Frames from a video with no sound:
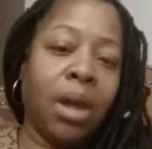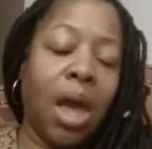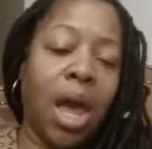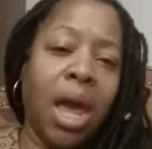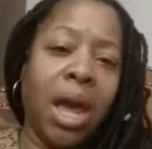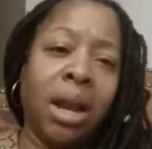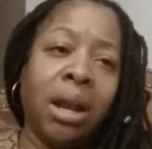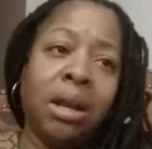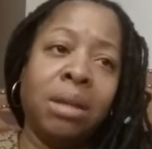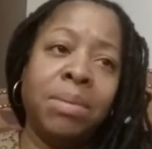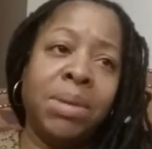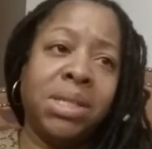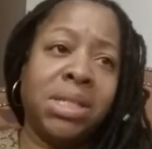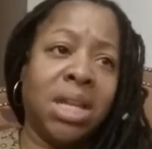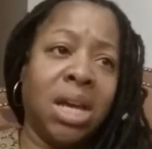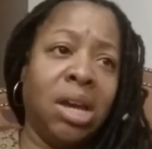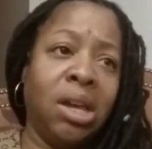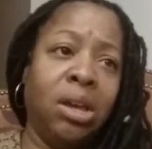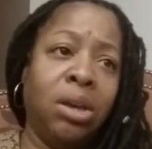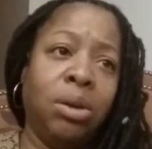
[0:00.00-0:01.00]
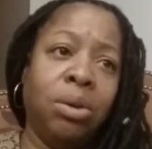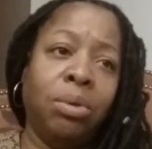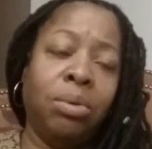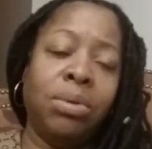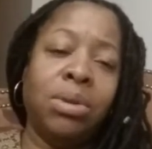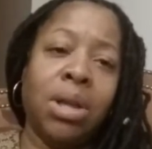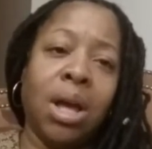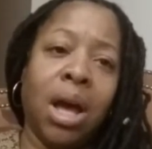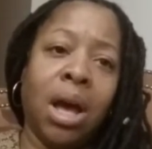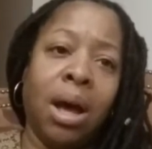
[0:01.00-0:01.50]
And let me tell
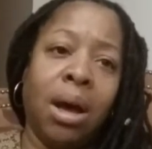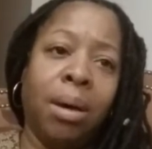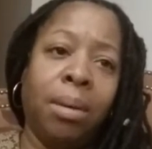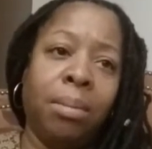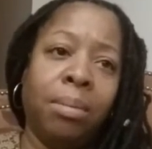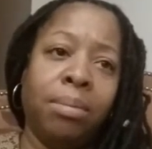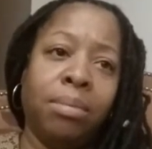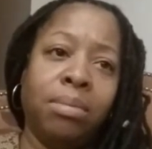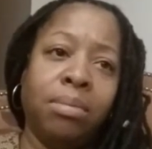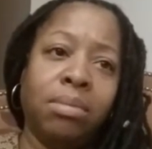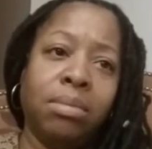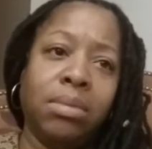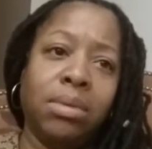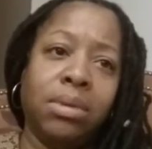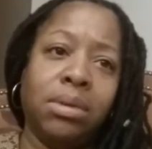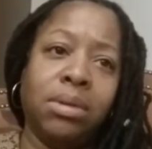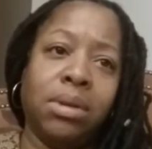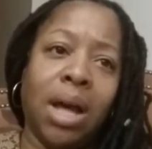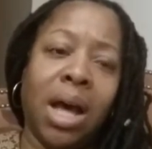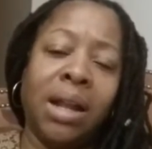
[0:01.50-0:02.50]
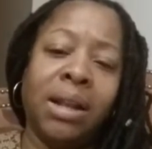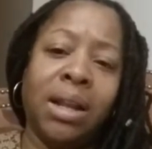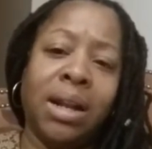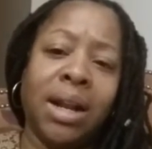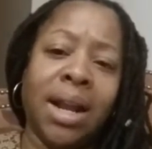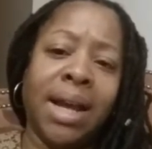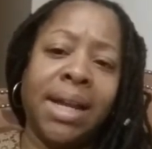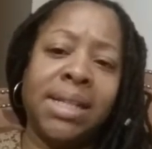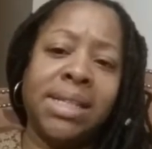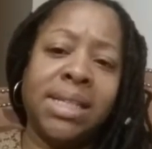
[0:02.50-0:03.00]
you, um, on the
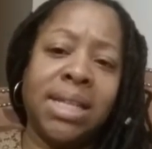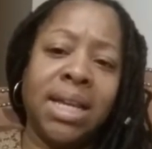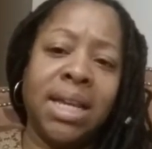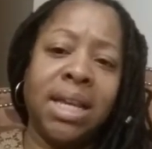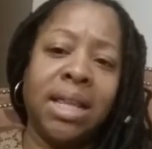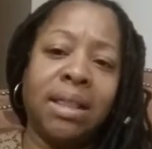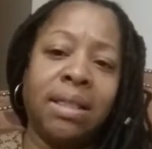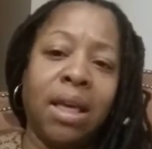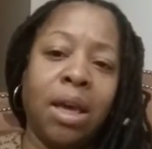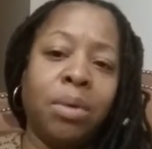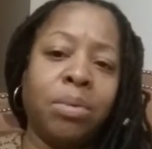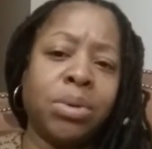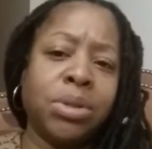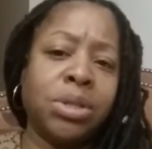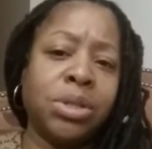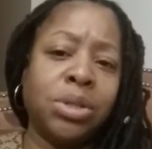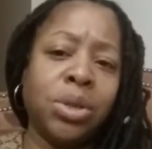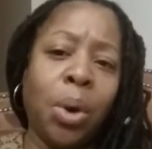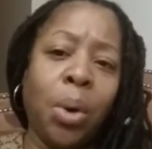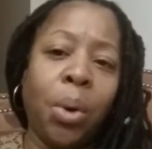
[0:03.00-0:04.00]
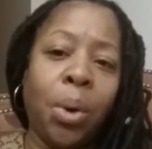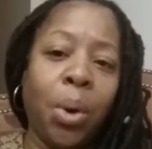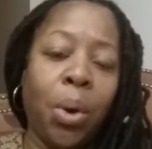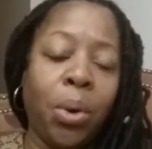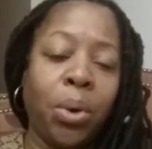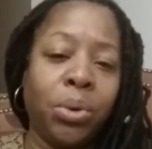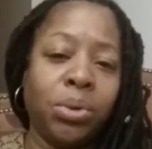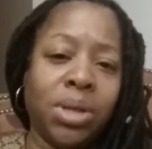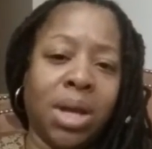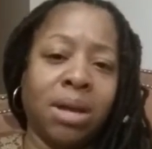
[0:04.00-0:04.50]
19th, it was so
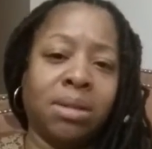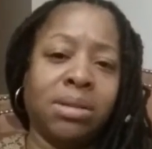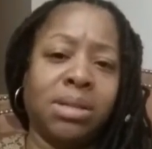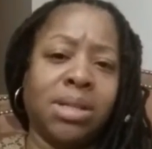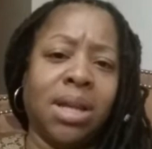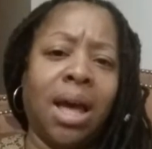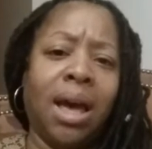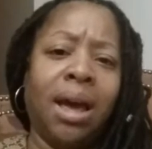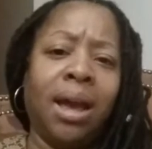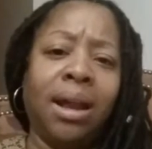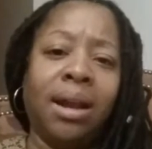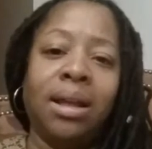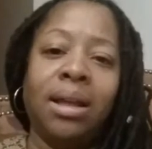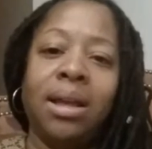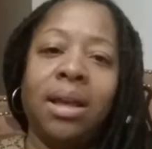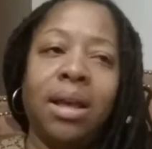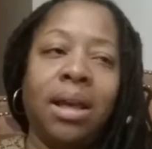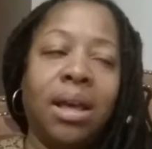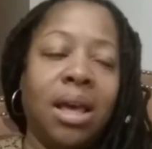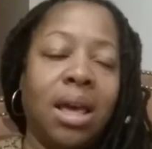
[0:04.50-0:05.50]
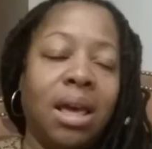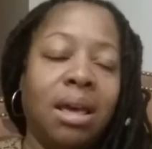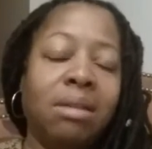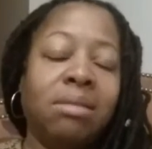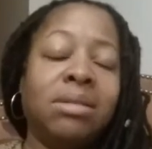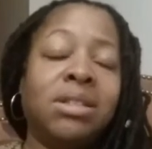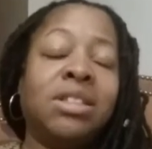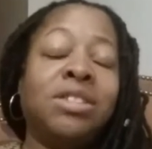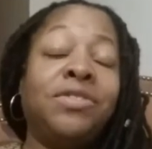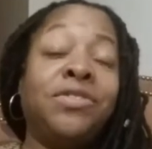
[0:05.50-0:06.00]
cold outside. It
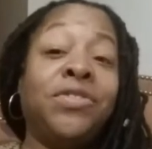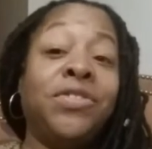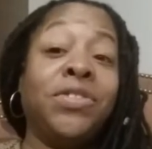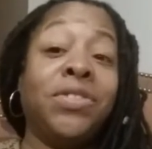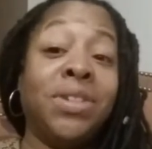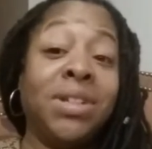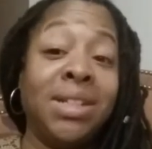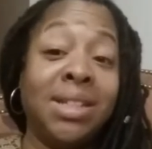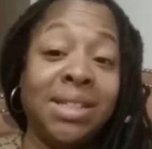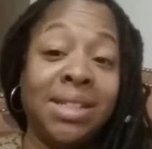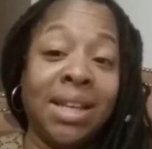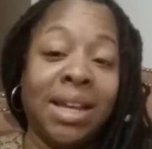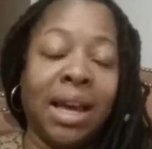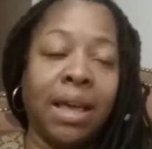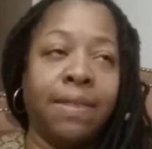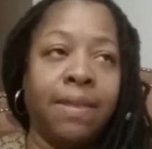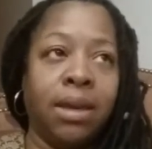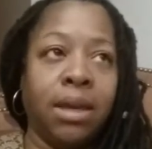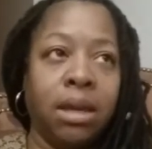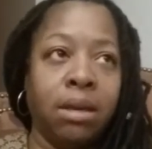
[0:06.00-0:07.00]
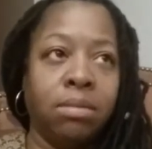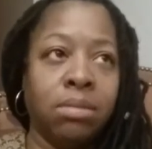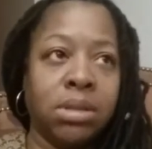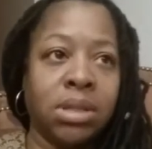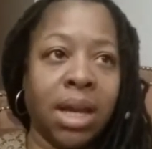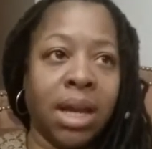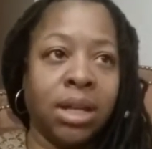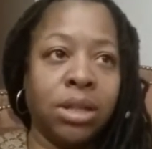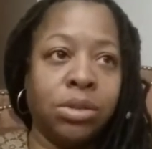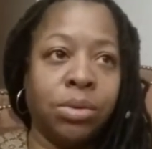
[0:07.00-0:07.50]
was freezing. I think it
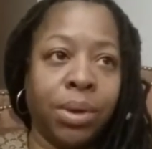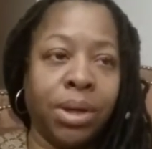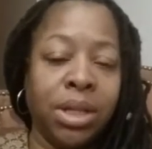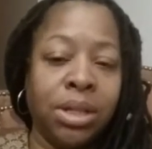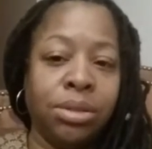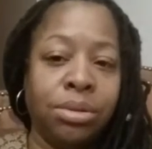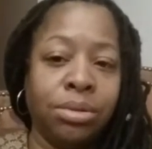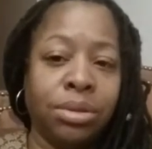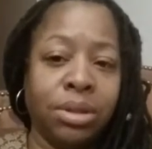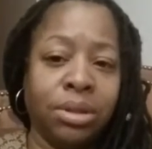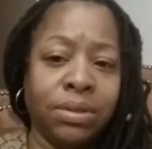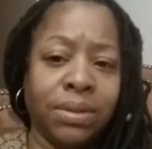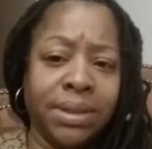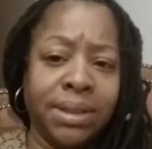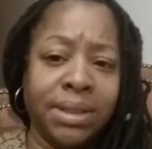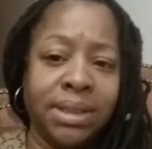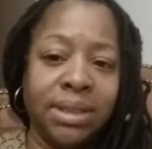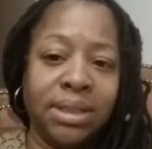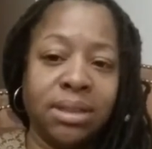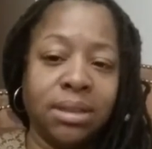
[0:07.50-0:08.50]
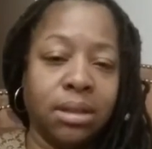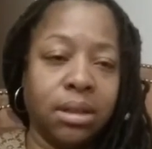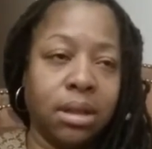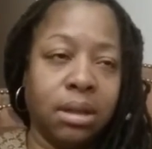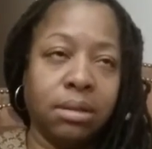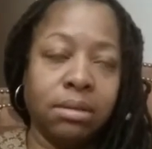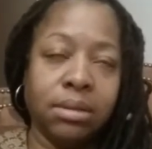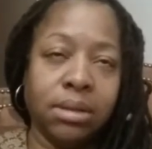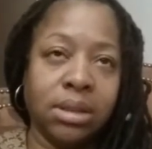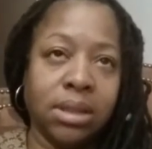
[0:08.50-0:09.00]
was like 22 degrees.
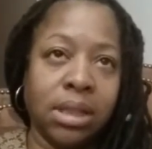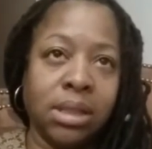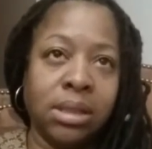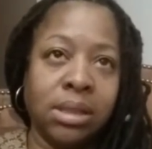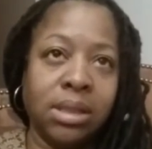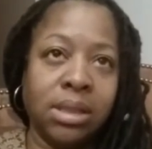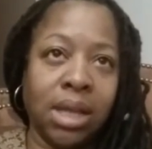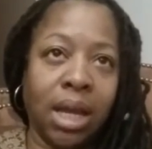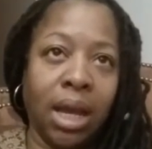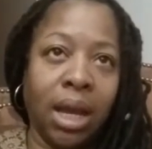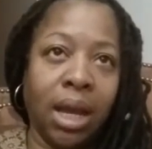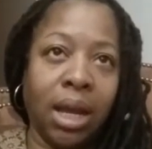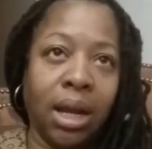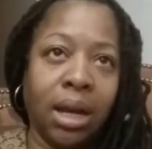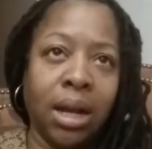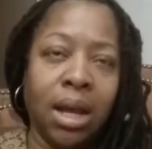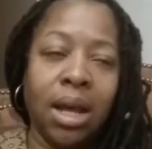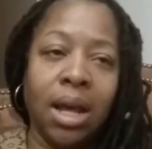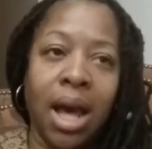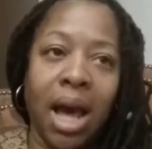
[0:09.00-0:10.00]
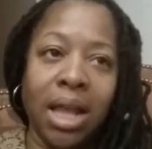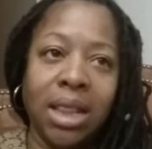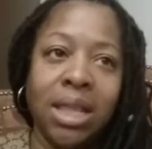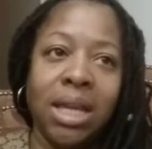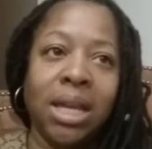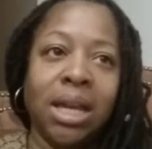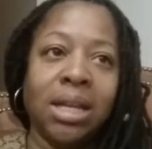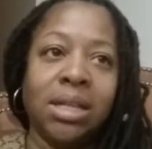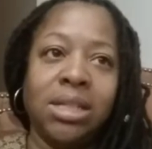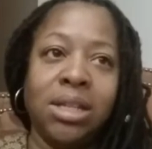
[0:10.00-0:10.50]
It was insane. I
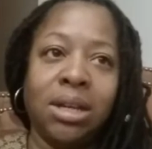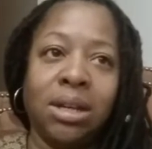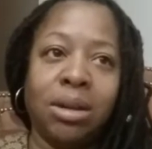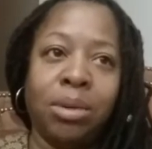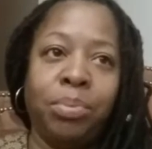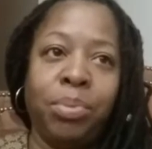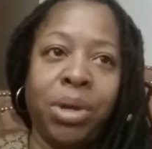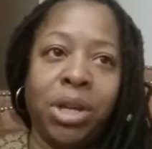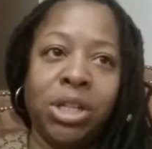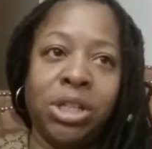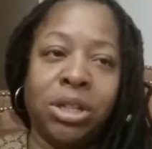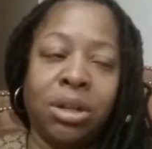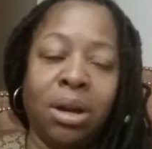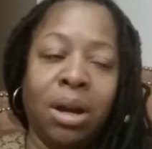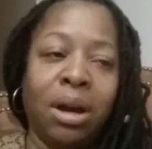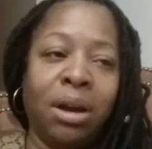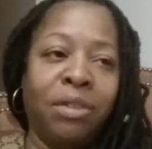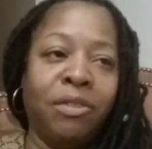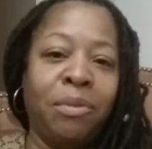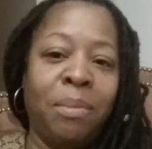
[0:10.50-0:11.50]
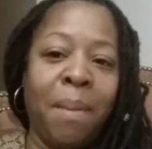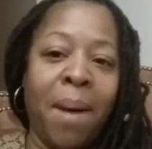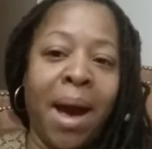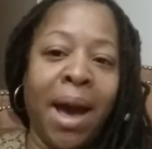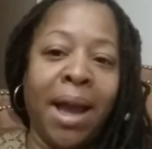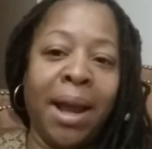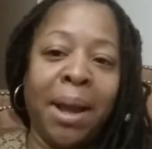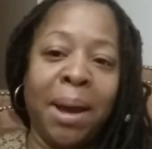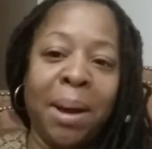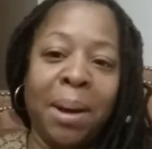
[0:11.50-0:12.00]
think I took a picture of
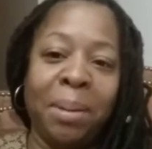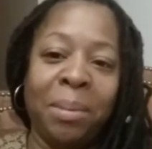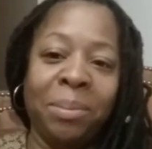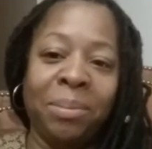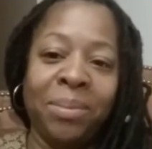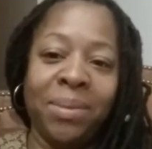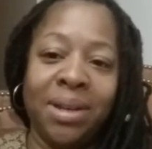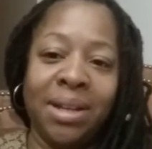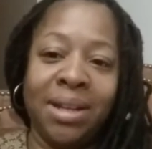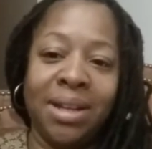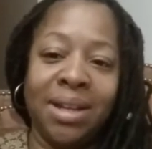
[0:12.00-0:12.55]
my, um,